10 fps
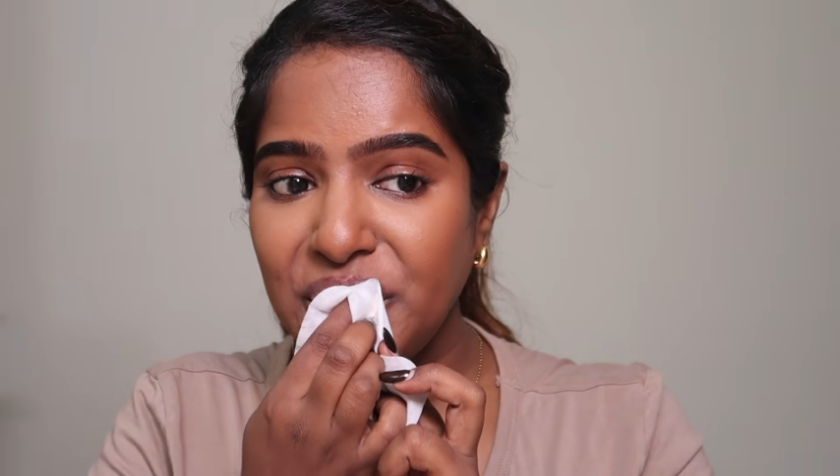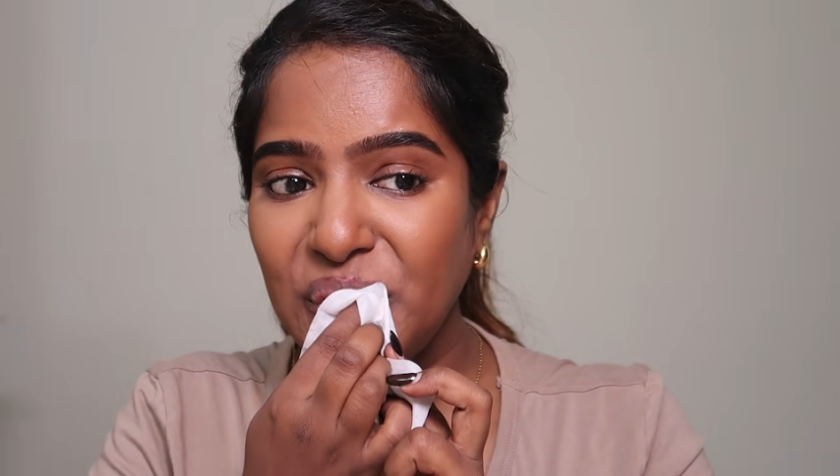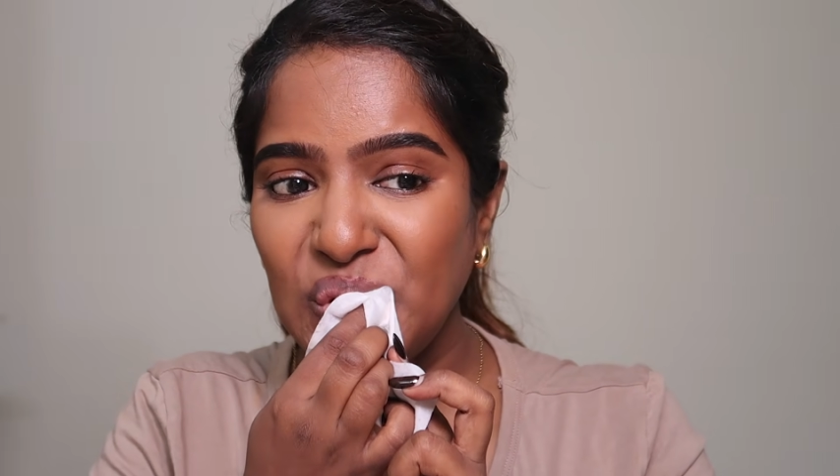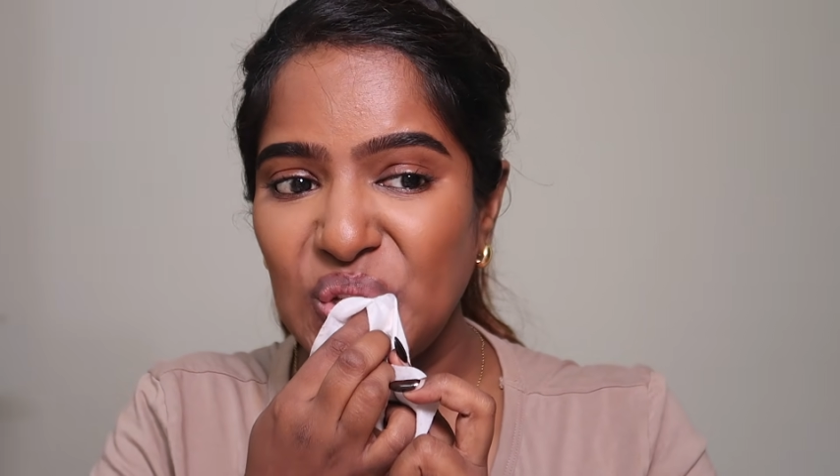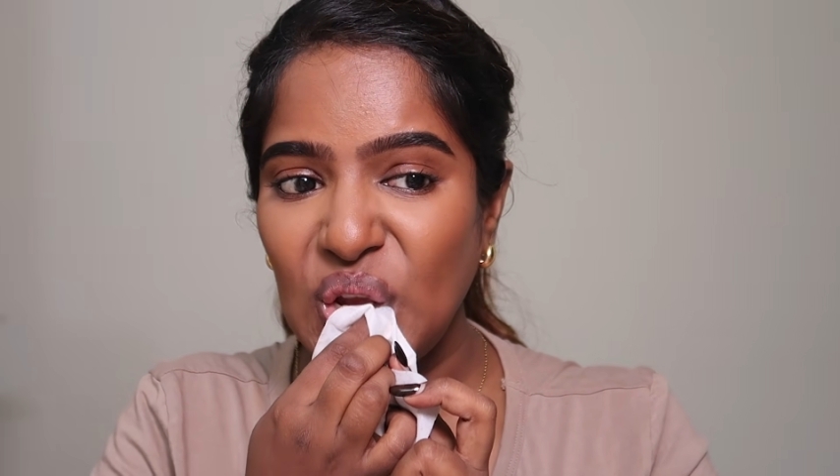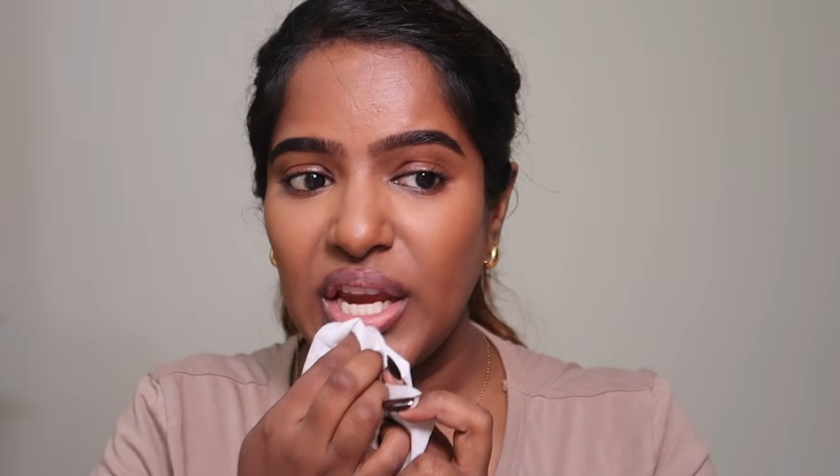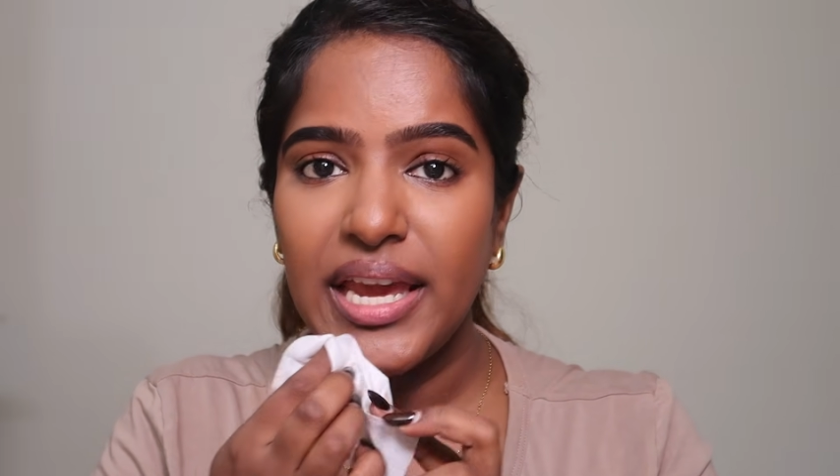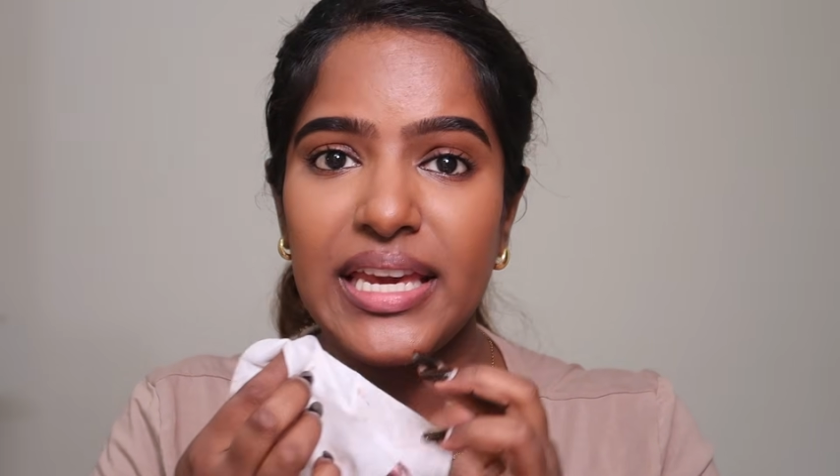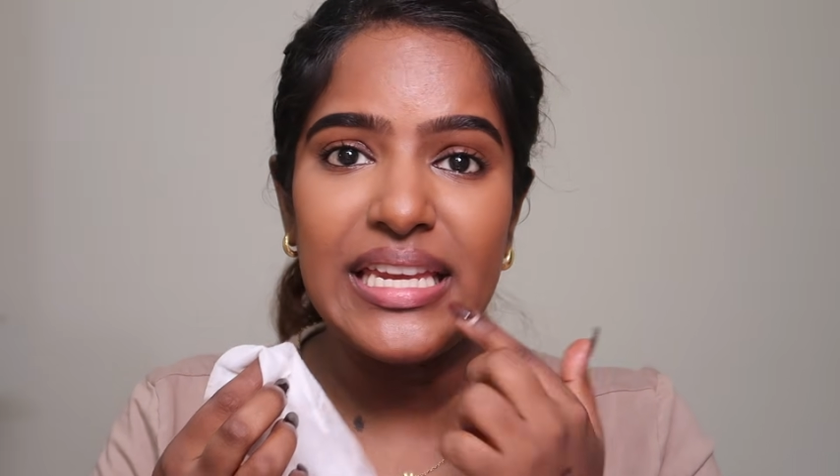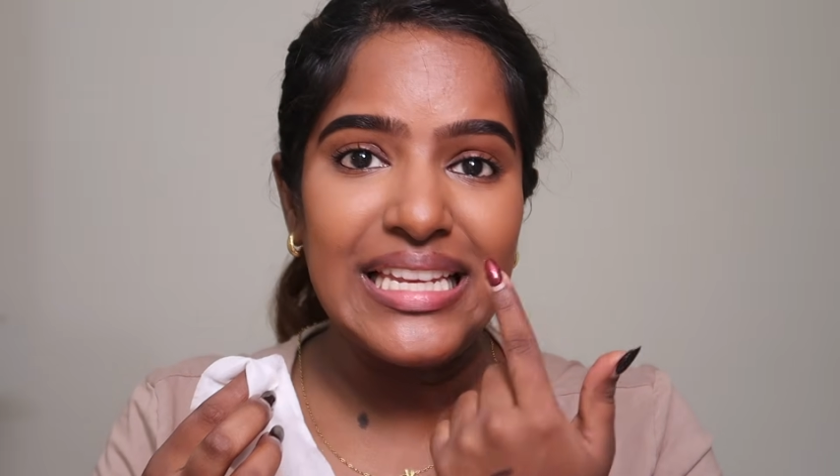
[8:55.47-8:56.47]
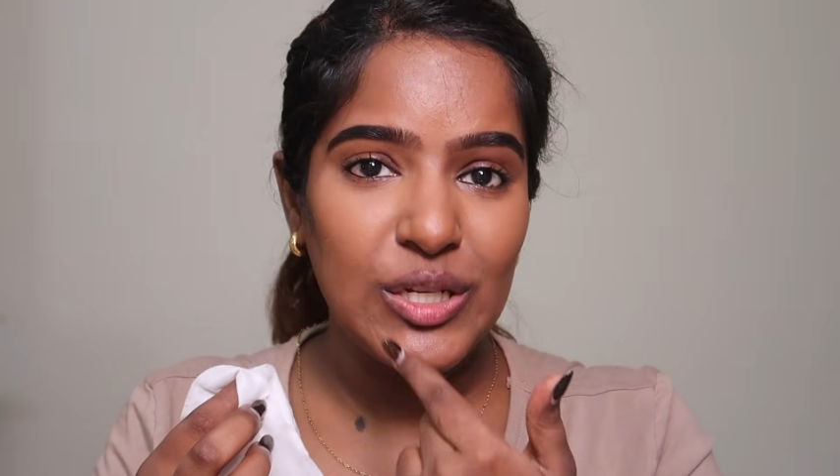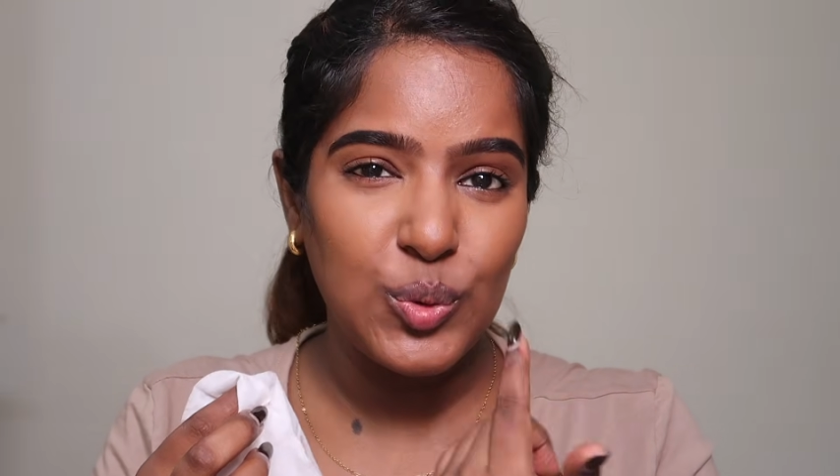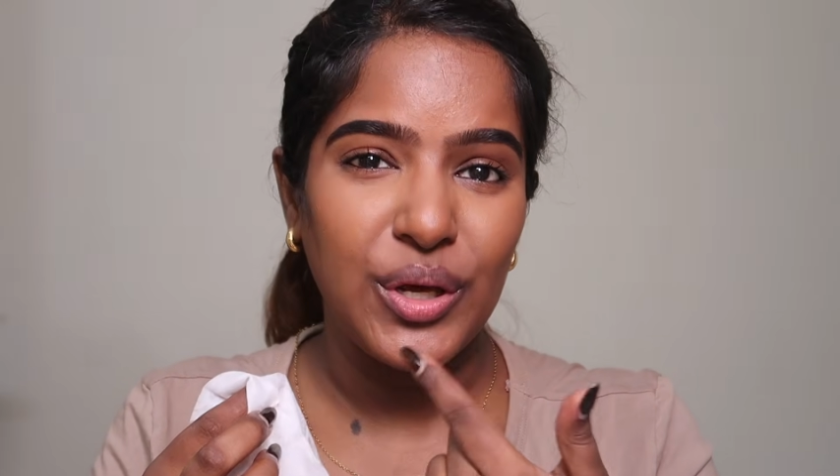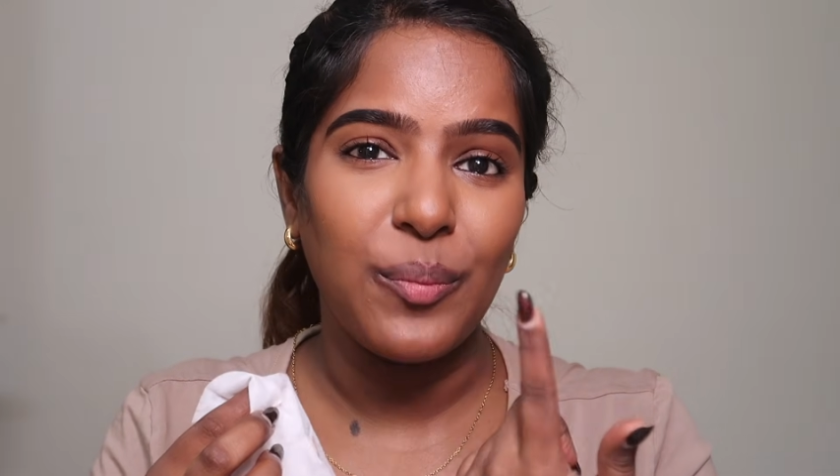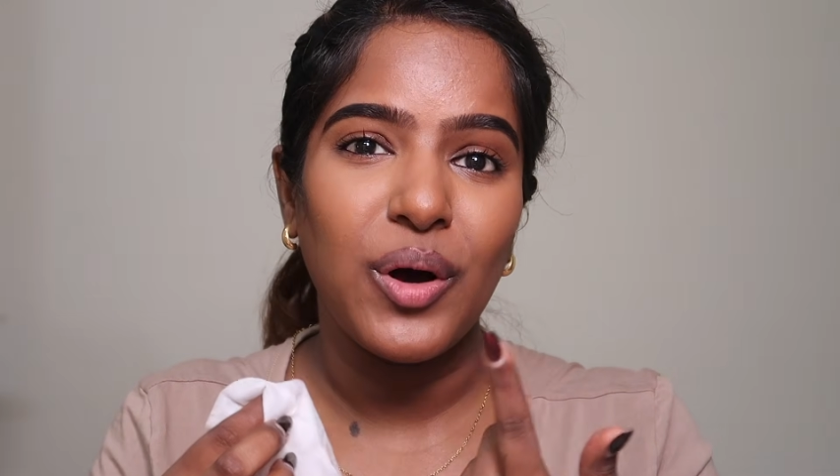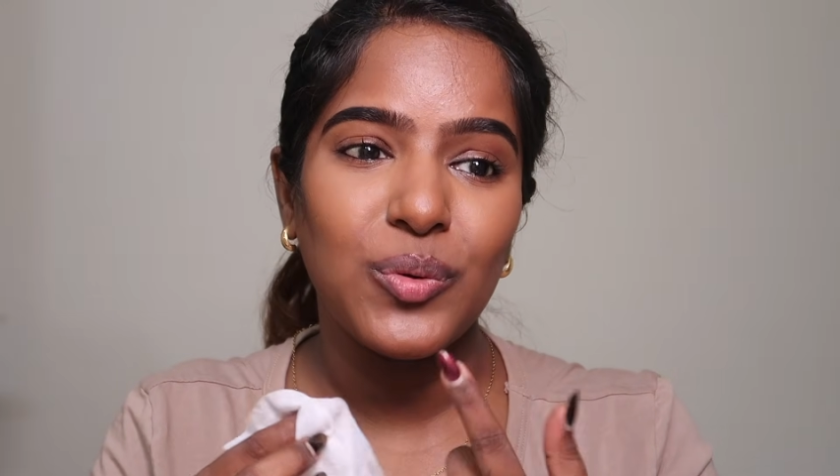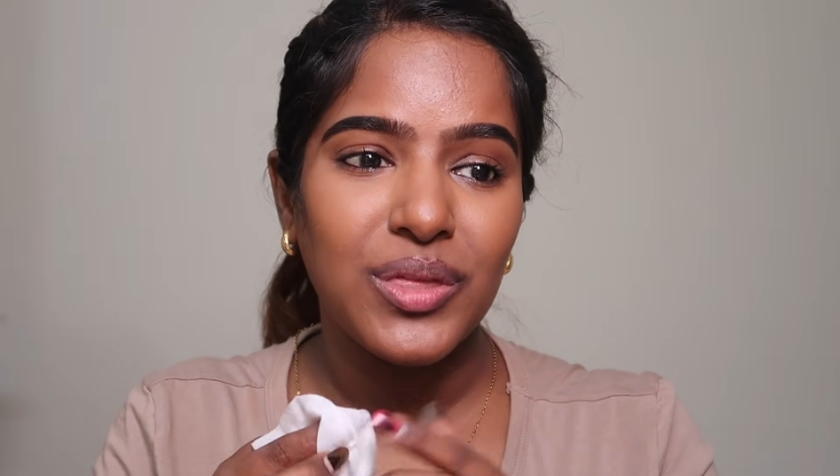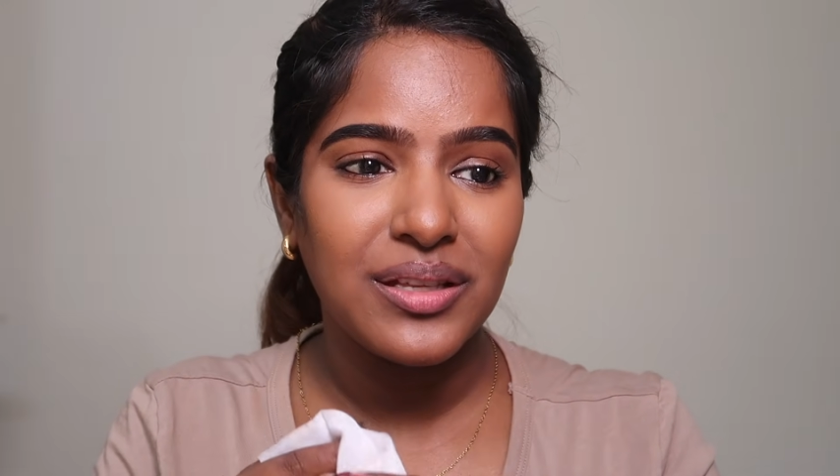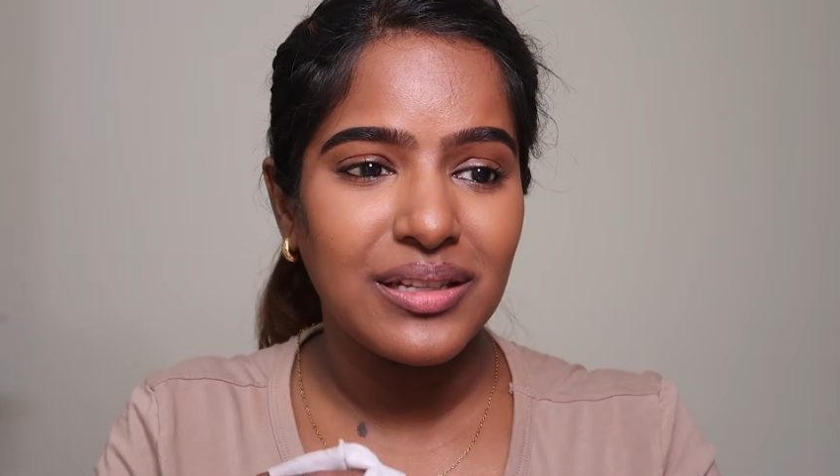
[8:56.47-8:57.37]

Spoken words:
goes into your mouth.